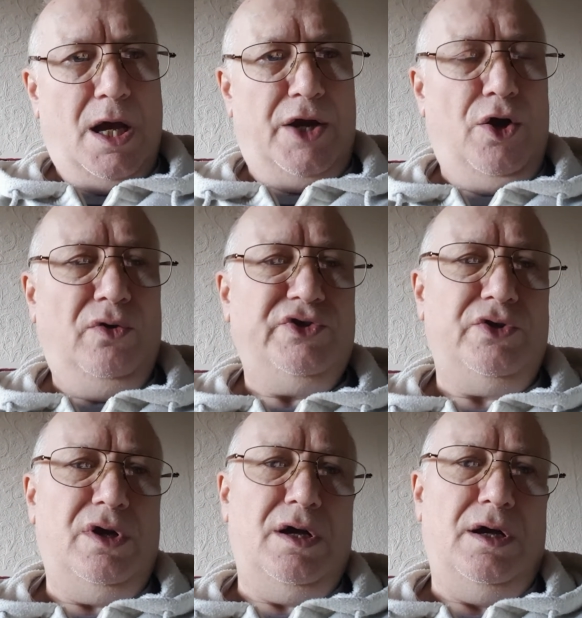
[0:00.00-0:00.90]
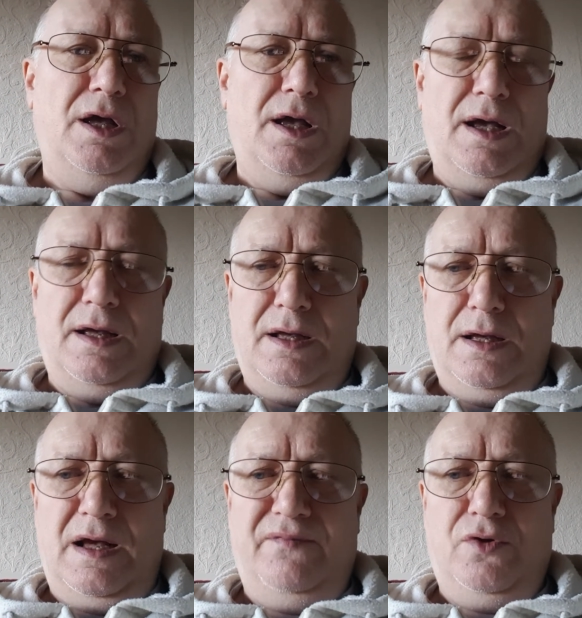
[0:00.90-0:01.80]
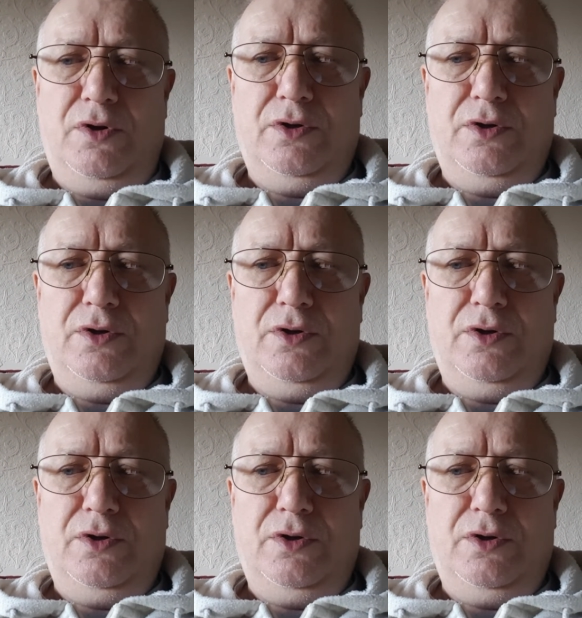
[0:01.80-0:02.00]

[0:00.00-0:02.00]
And also, I've got